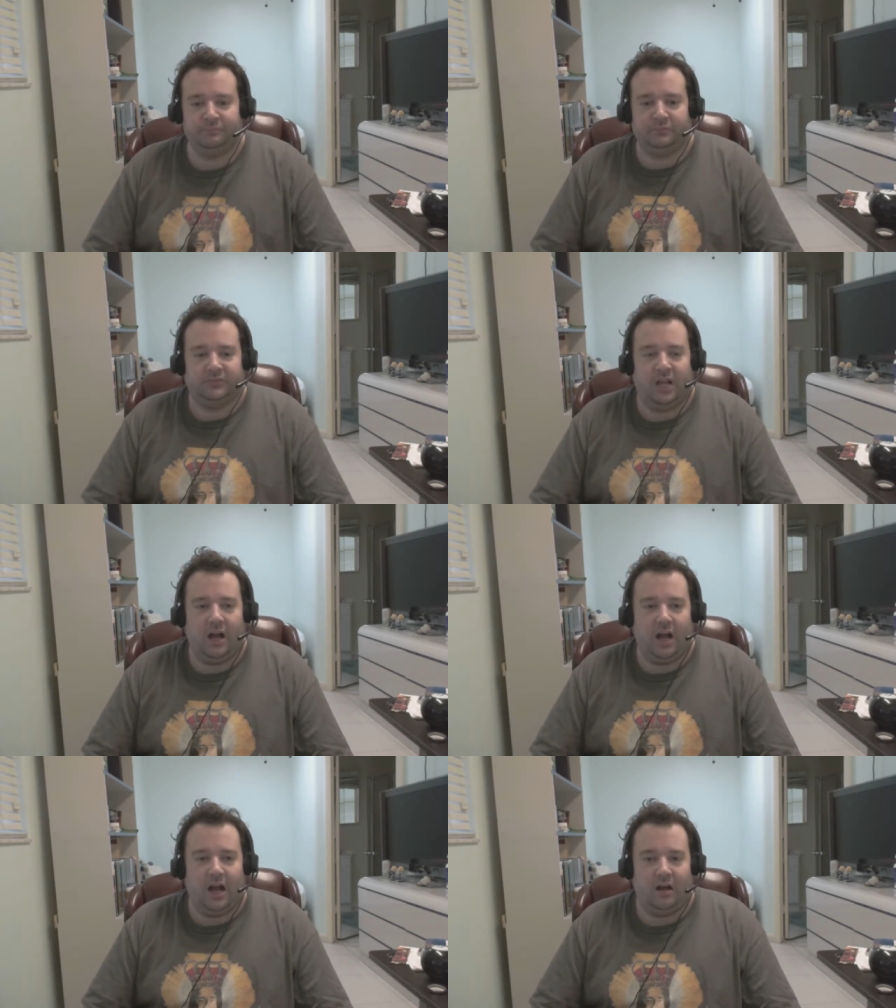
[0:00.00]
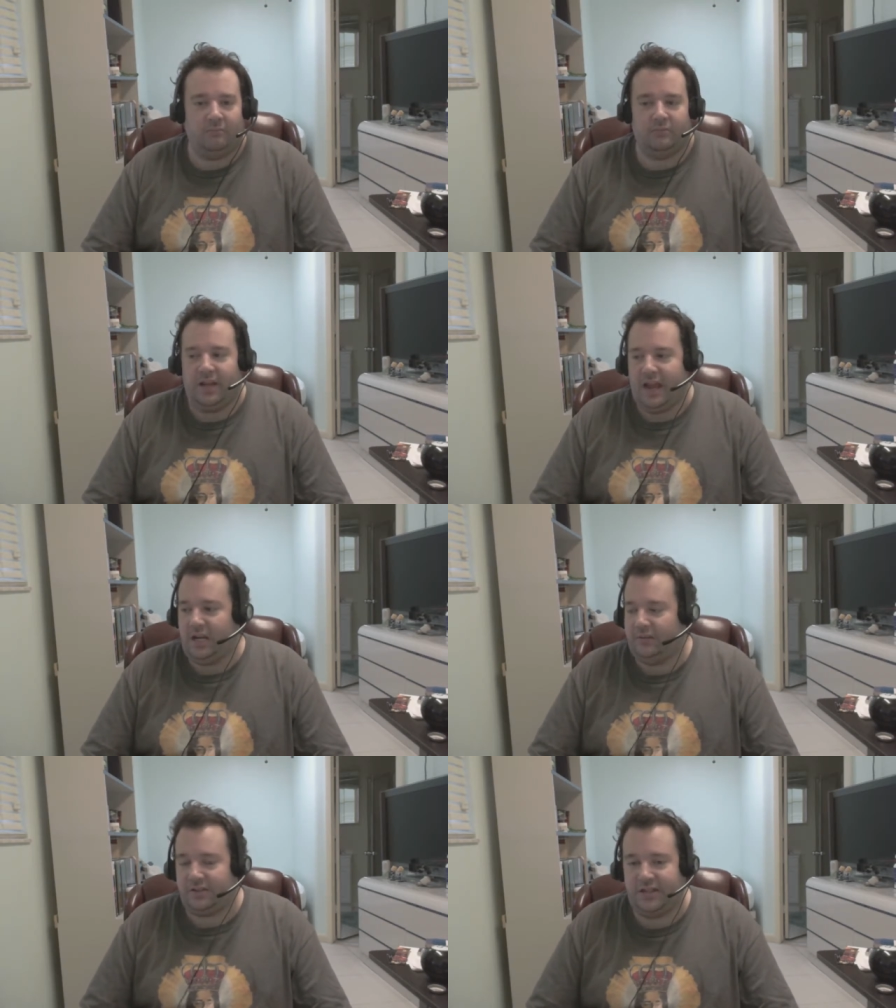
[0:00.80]
And if
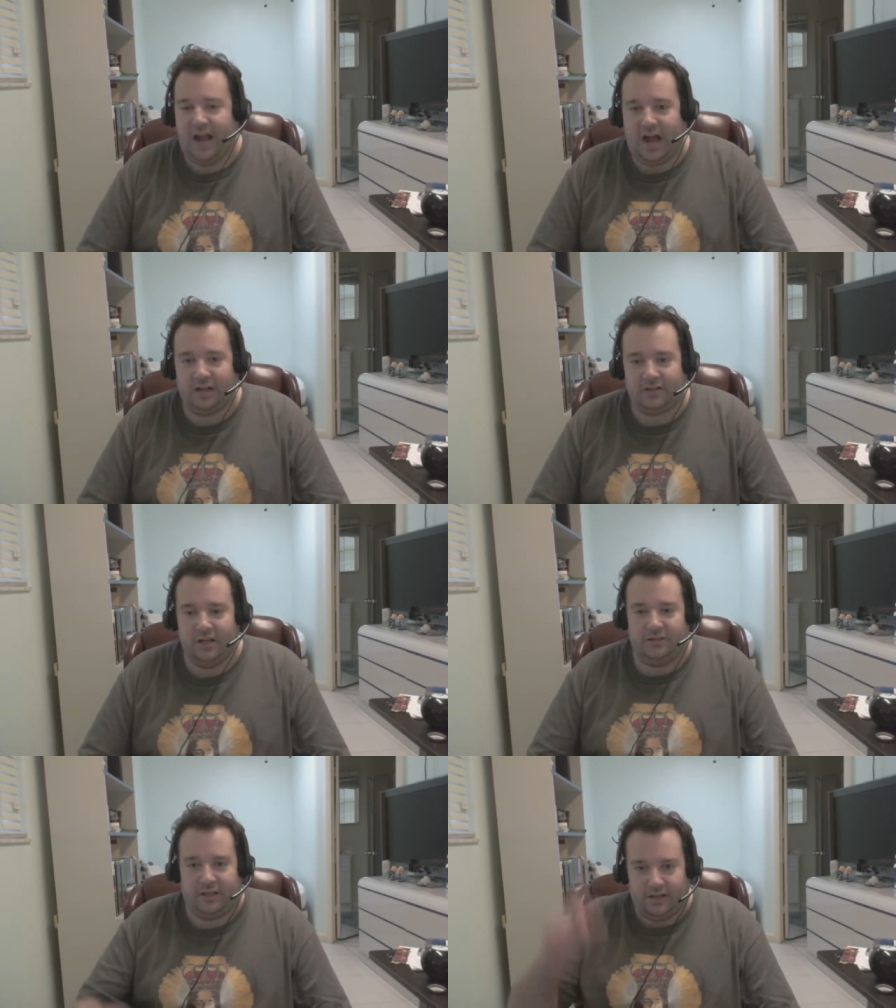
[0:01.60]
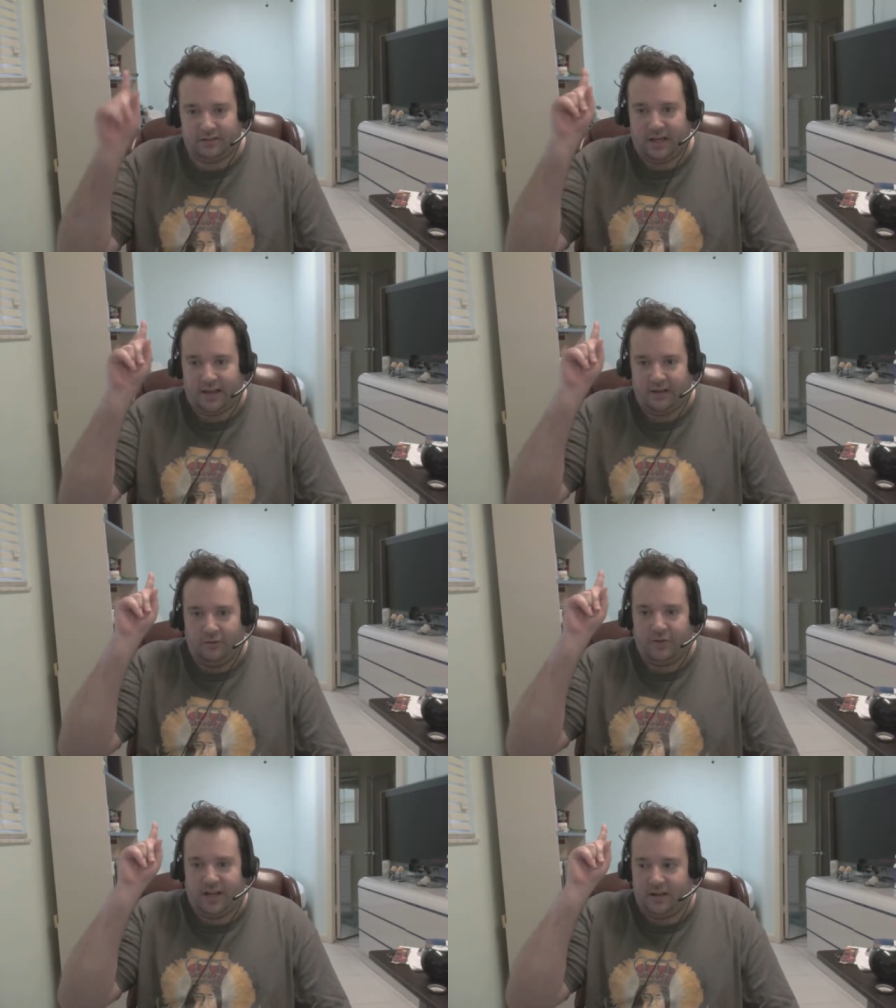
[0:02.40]
it's not, then it
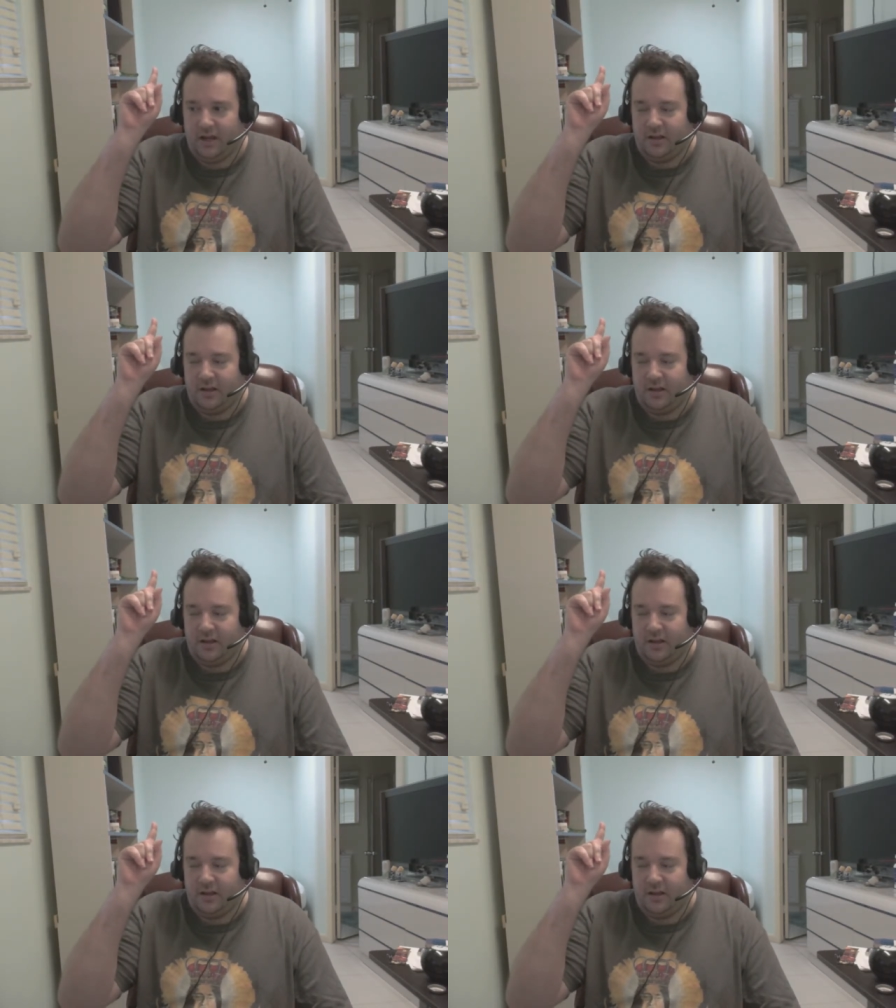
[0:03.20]
freaking